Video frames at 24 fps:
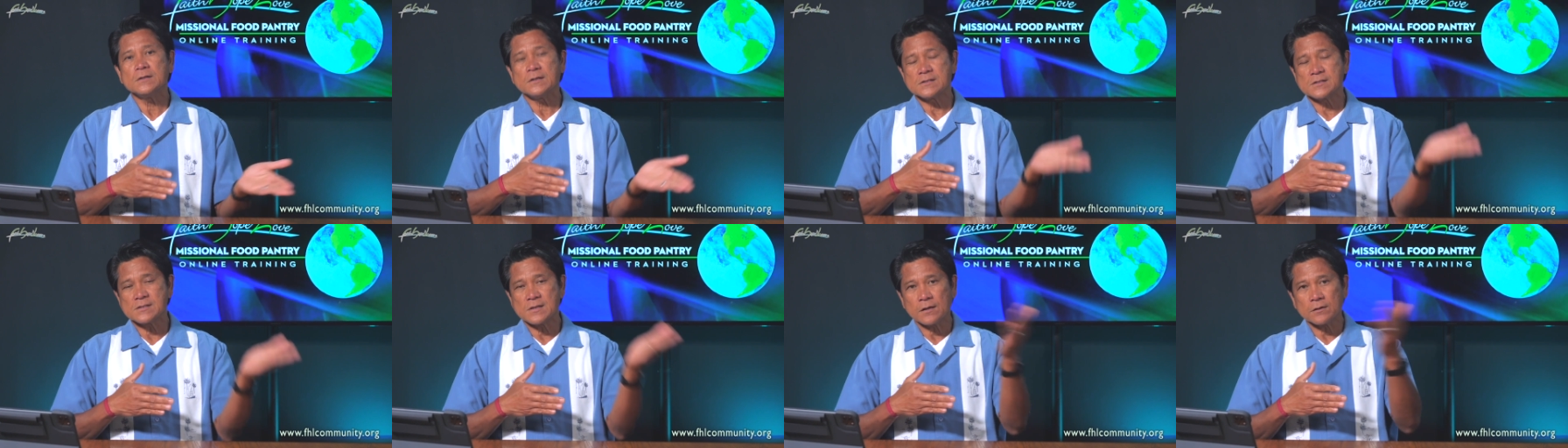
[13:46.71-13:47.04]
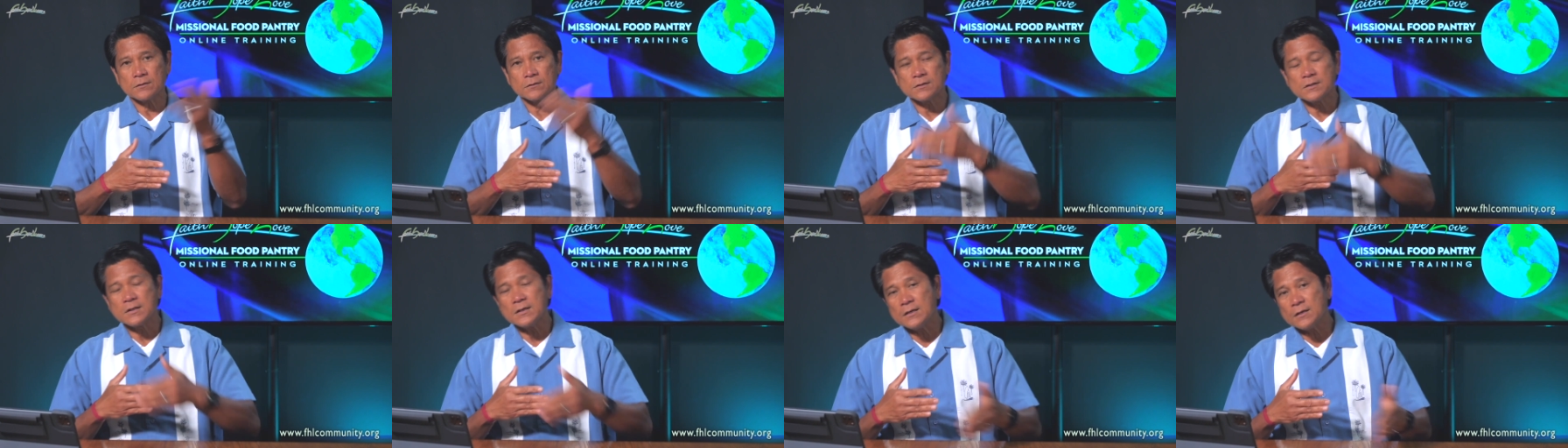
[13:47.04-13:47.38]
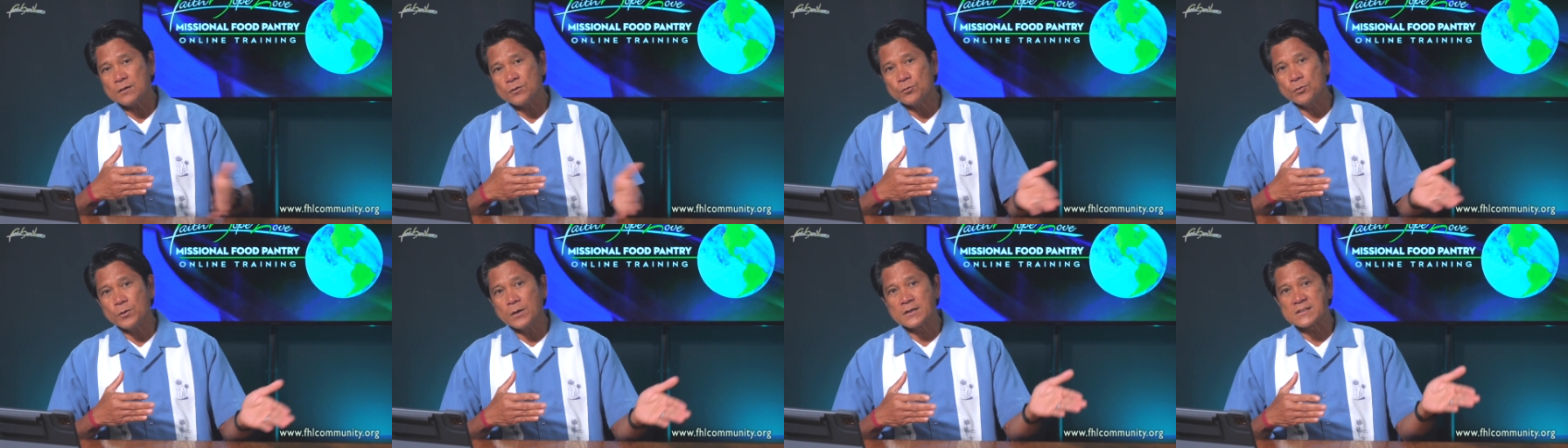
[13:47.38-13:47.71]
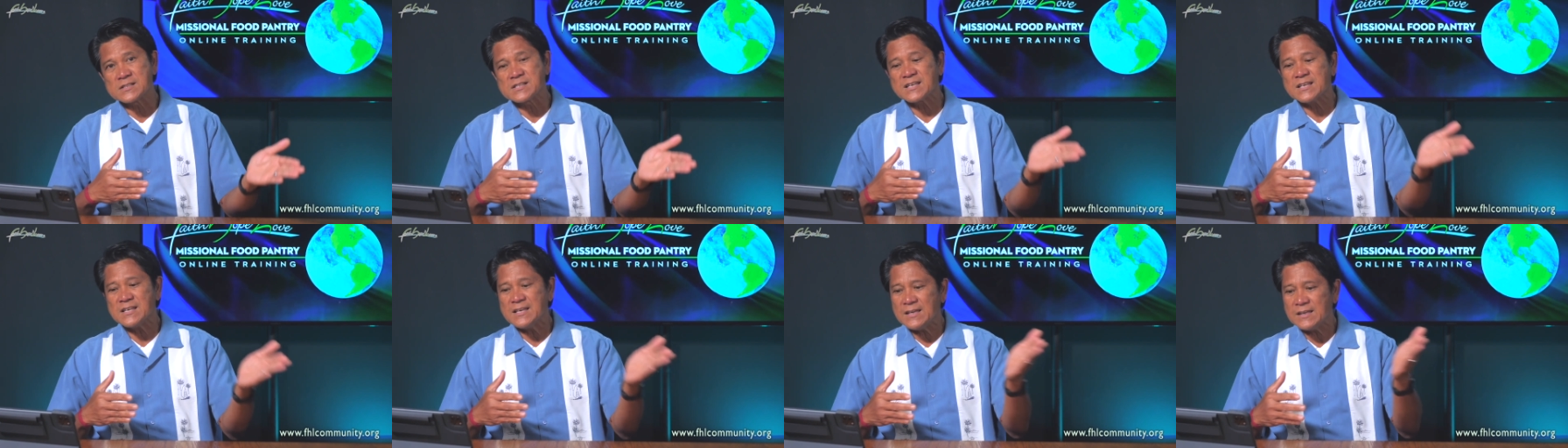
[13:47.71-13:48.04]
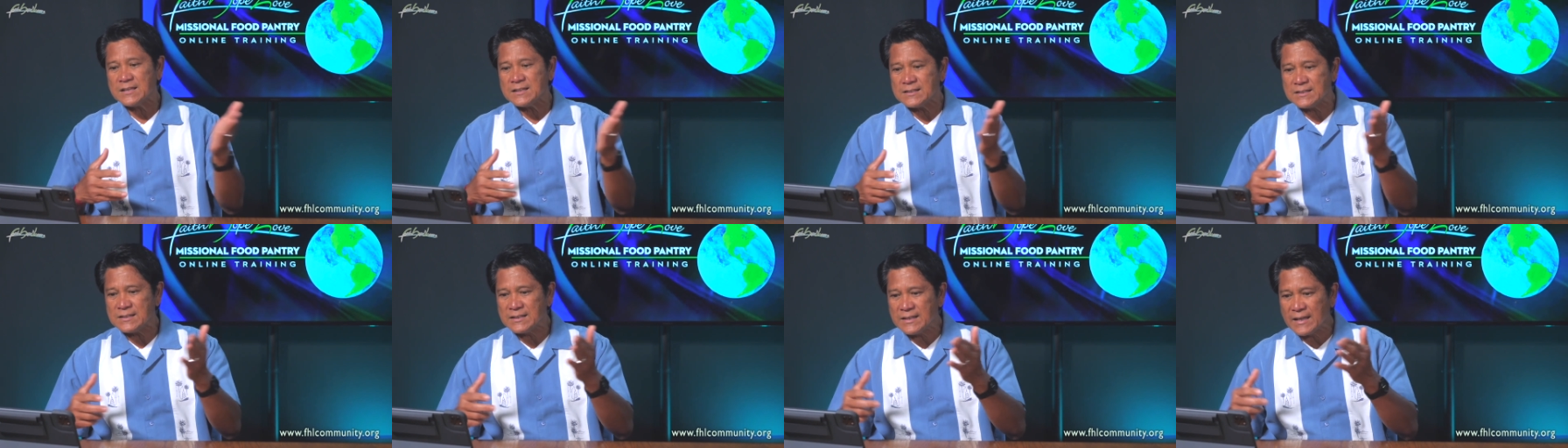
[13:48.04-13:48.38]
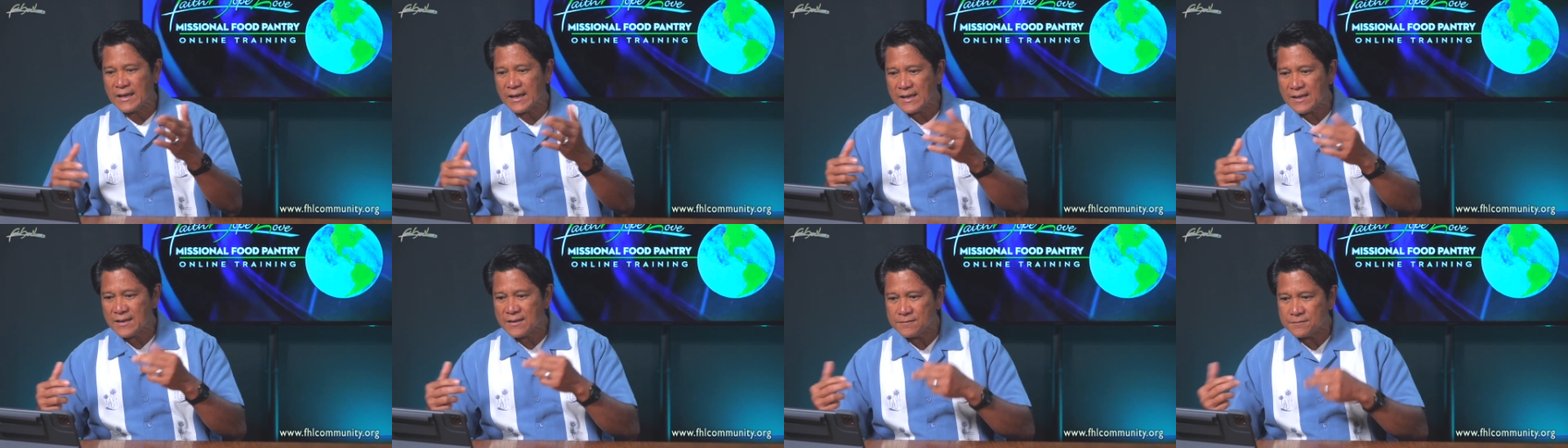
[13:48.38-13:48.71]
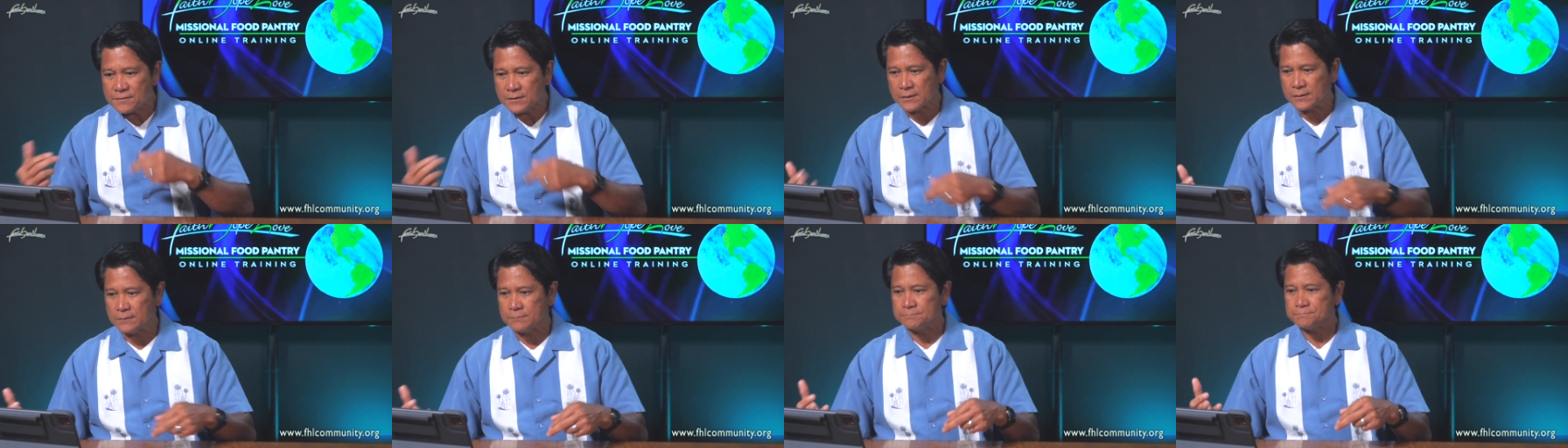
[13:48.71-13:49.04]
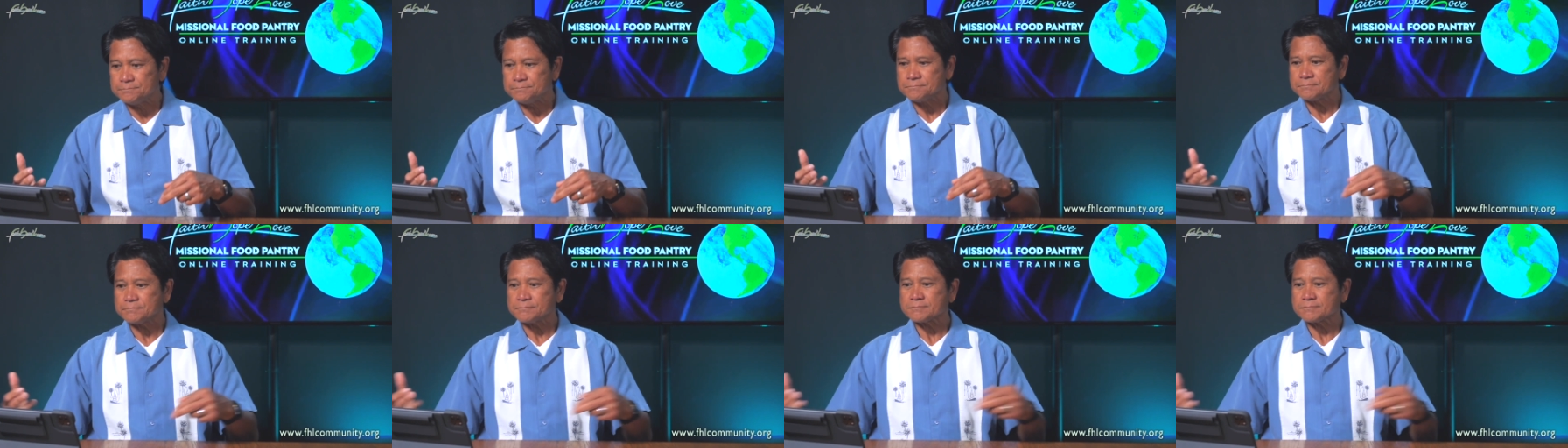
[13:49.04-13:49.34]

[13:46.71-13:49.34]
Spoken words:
the second king was King David.